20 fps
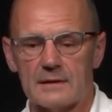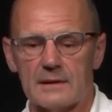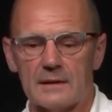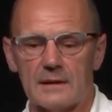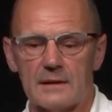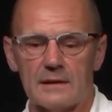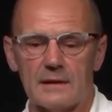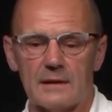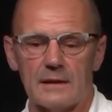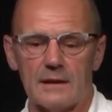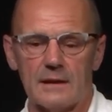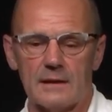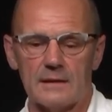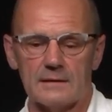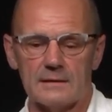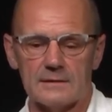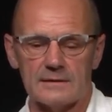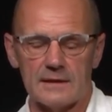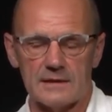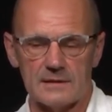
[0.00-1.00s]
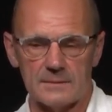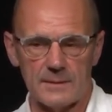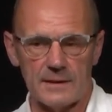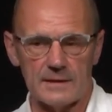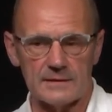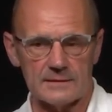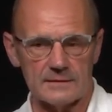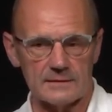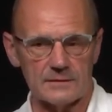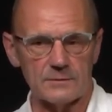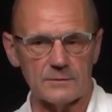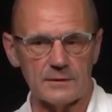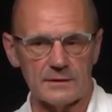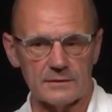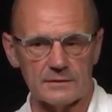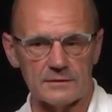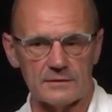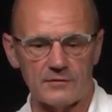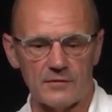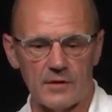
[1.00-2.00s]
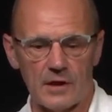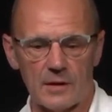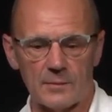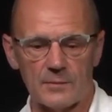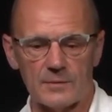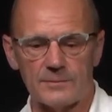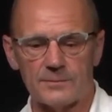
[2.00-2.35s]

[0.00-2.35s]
in the databases that we could develop.